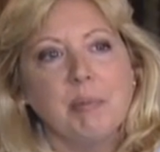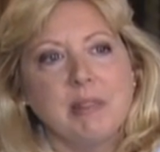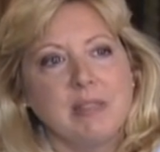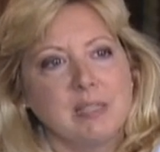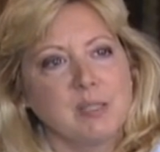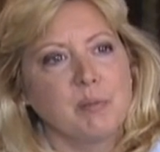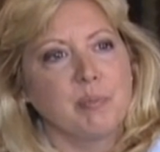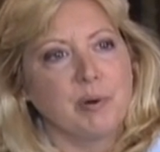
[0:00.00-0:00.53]
but
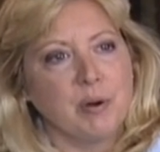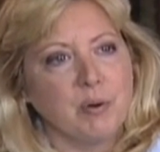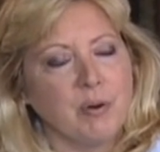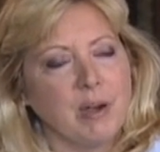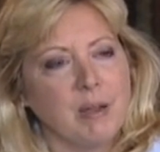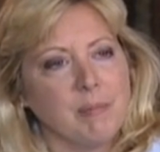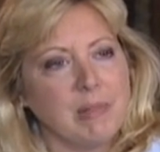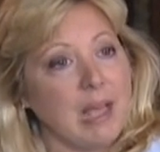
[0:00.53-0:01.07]
this
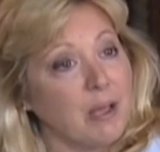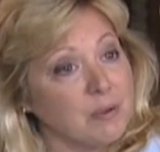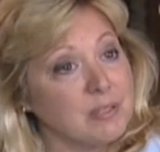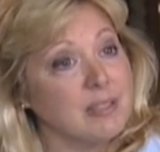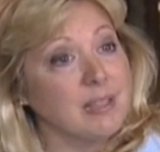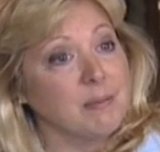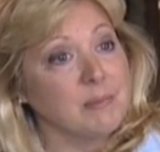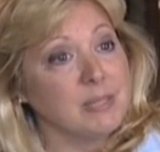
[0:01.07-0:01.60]
program
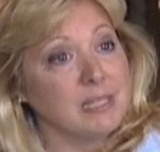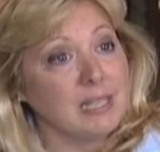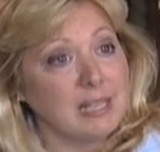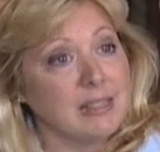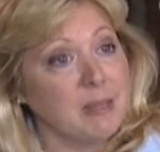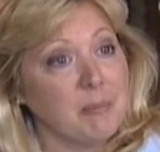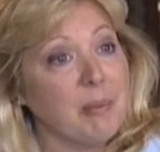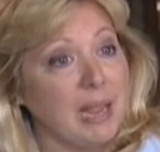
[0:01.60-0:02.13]
allows them to
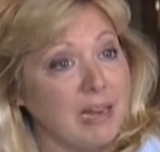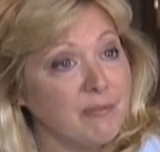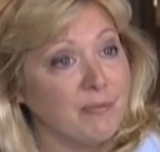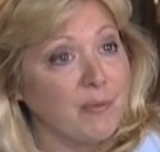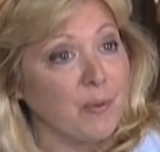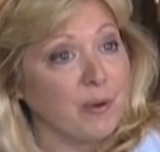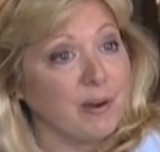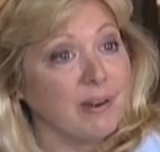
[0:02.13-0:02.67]
get them paid
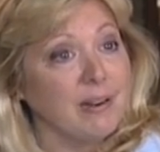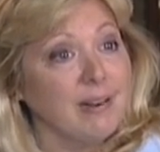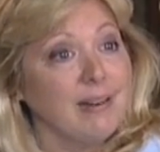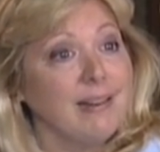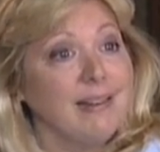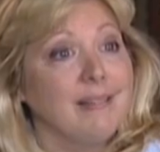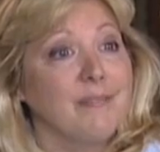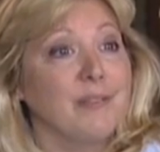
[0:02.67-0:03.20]
for
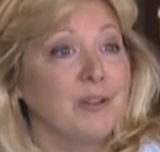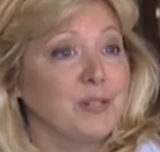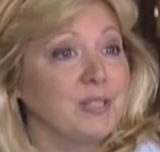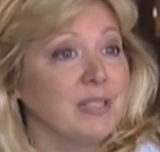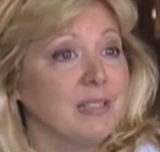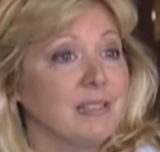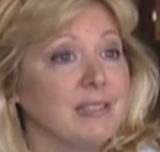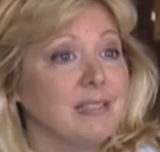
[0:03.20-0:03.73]

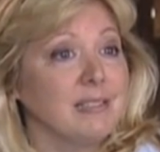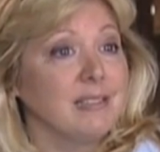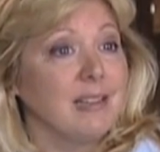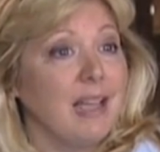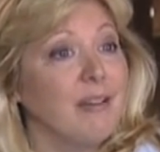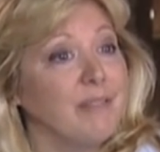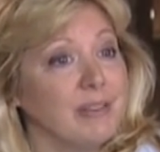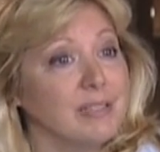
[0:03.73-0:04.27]
versus
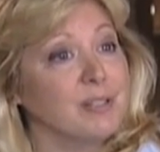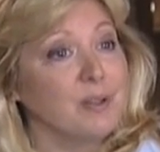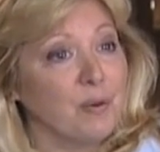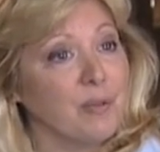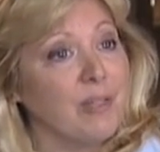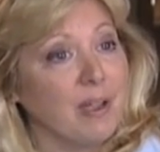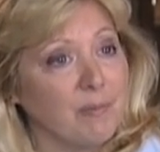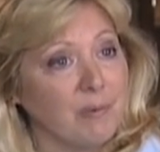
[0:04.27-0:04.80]
having to
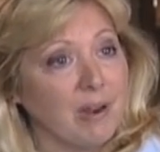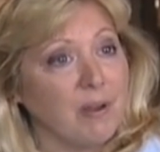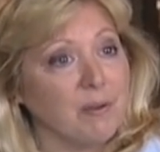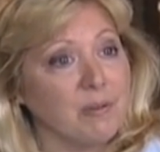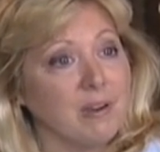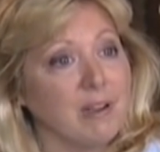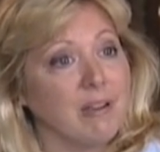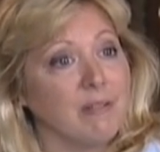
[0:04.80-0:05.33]
go that
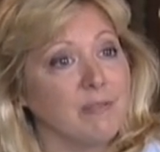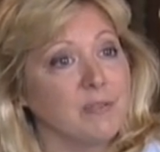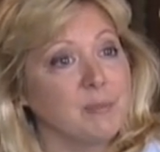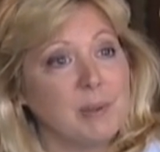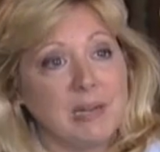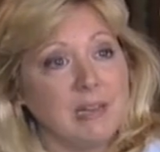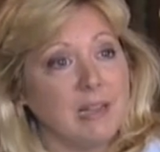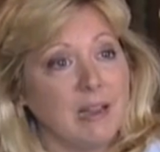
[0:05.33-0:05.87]
route of
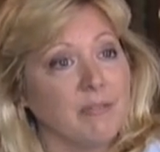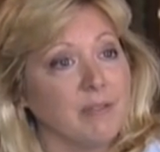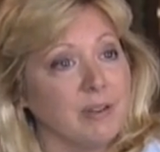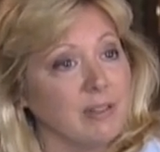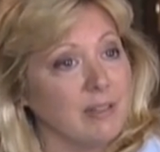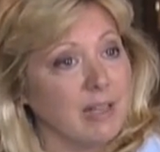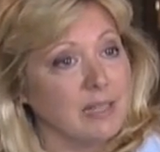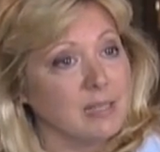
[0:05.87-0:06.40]
spending
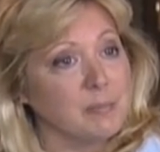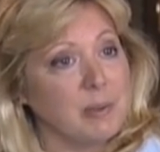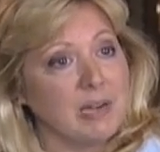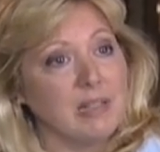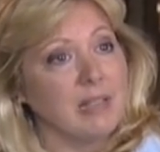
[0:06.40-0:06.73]
every last penny